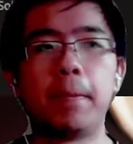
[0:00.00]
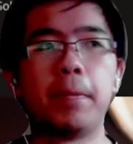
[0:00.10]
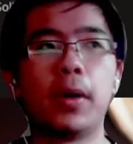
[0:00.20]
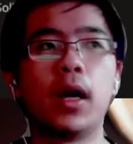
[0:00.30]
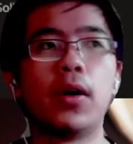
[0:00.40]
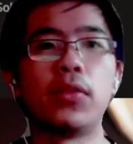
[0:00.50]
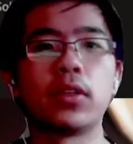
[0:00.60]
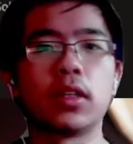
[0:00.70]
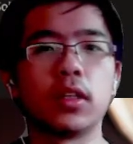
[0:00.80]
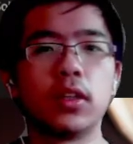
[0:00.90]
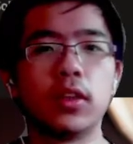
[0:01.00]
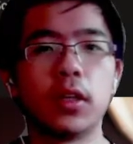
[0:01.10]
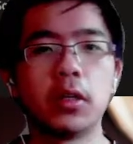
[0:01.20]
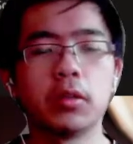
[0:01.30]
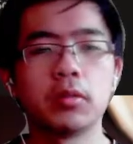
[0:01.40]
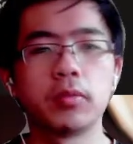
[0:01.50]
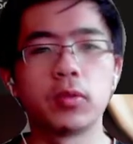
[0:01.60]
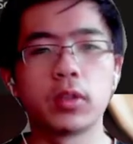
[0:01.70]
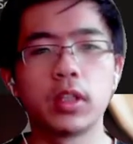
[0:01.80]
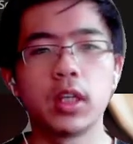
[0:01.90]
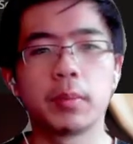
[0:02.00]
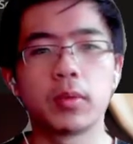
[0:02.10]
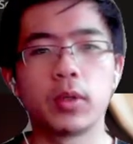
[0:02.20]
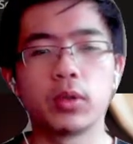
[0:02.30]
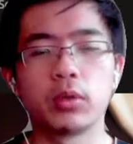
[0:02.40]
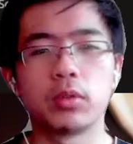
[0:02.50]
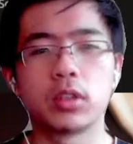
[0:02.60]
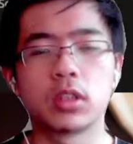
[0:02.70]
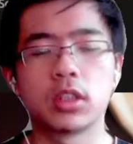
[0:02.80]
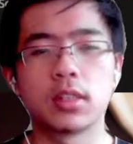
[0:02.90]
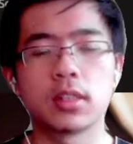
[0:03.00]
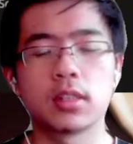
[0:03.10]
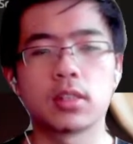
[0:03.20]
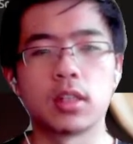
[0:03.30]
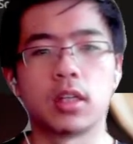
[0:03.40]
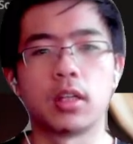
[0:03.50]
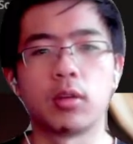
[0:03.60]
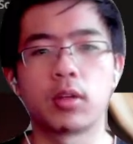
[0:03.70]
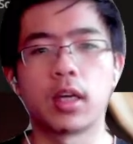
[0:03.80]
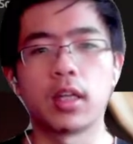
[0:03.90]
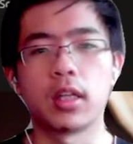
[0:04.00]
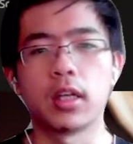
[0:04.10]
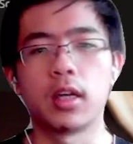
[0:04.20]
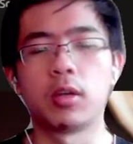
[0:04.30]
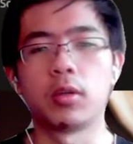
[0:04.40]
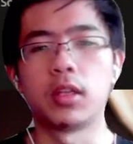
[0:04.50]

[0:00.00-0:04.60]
But now for here, I'm going to just look at our